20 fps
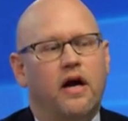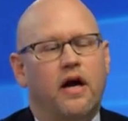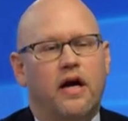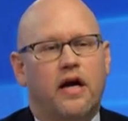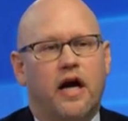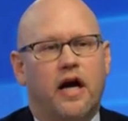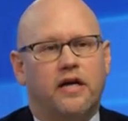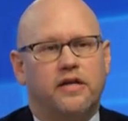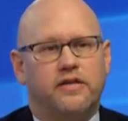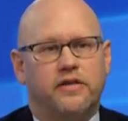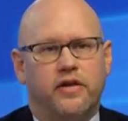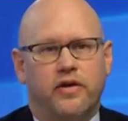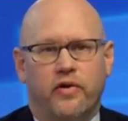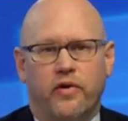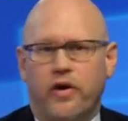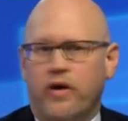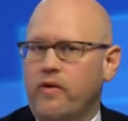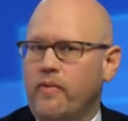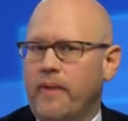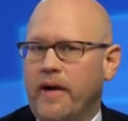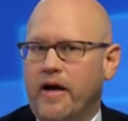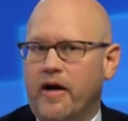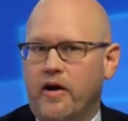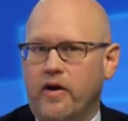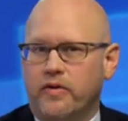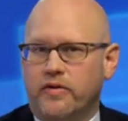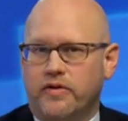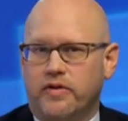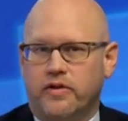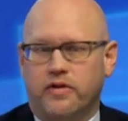
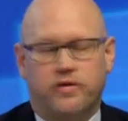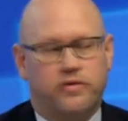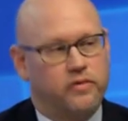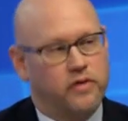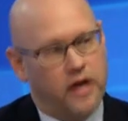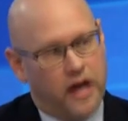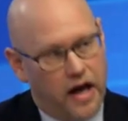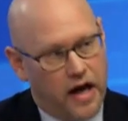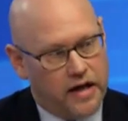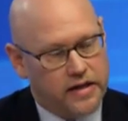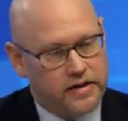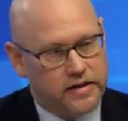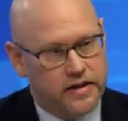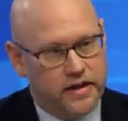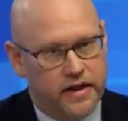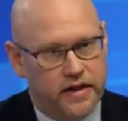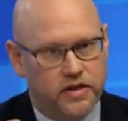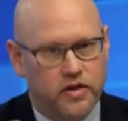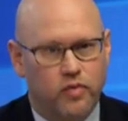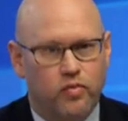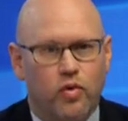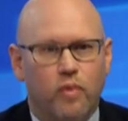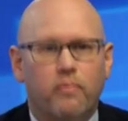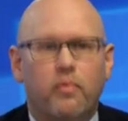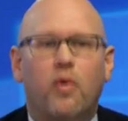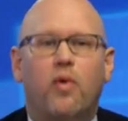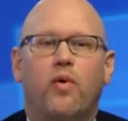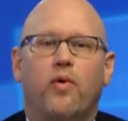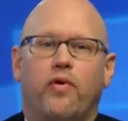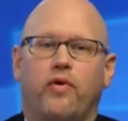Coccidioidomycosis, or COCCI, is a
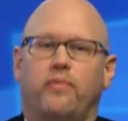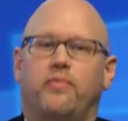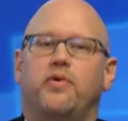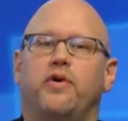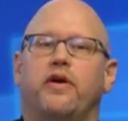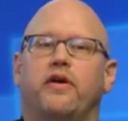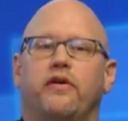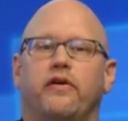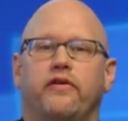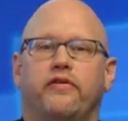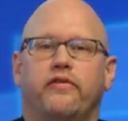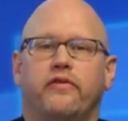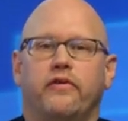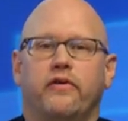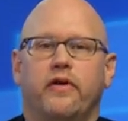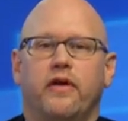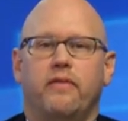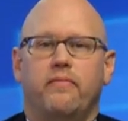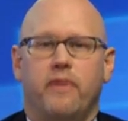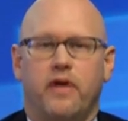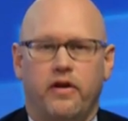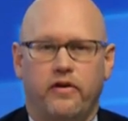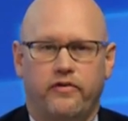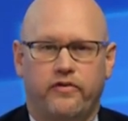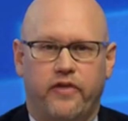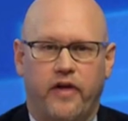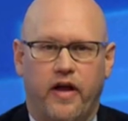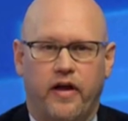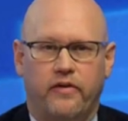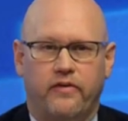reportable condition in many
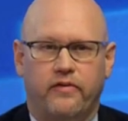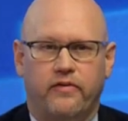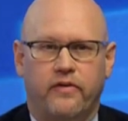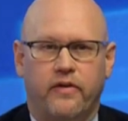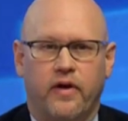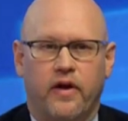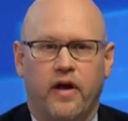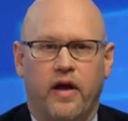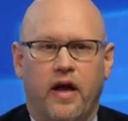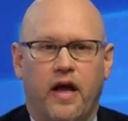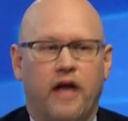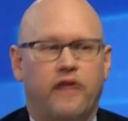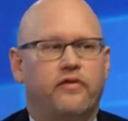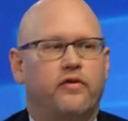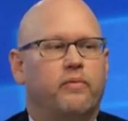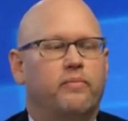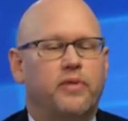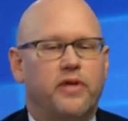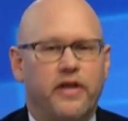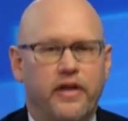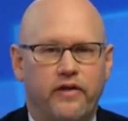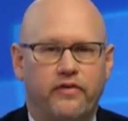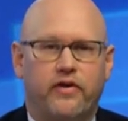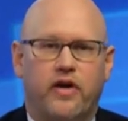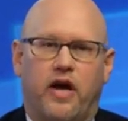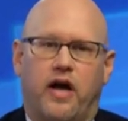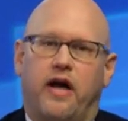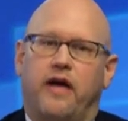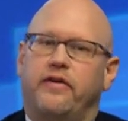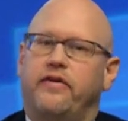states. And so please
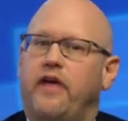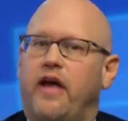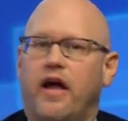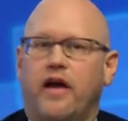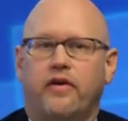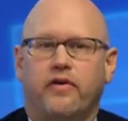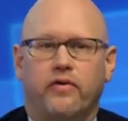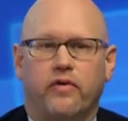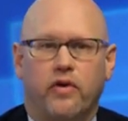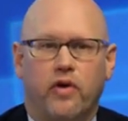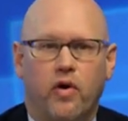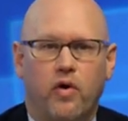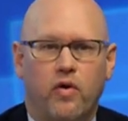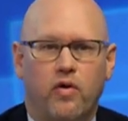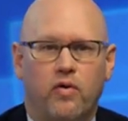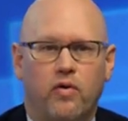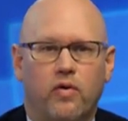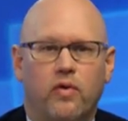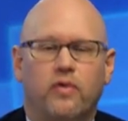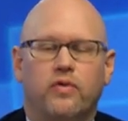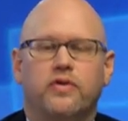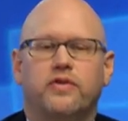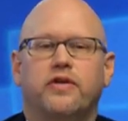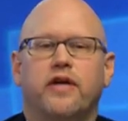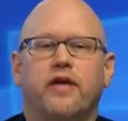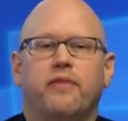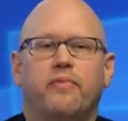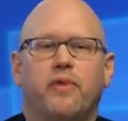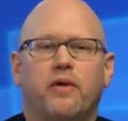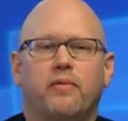contact your local or
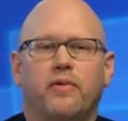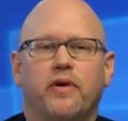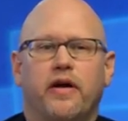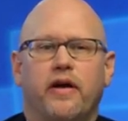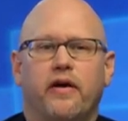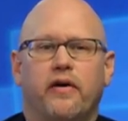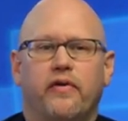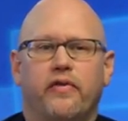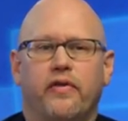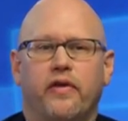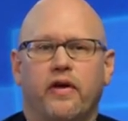state public health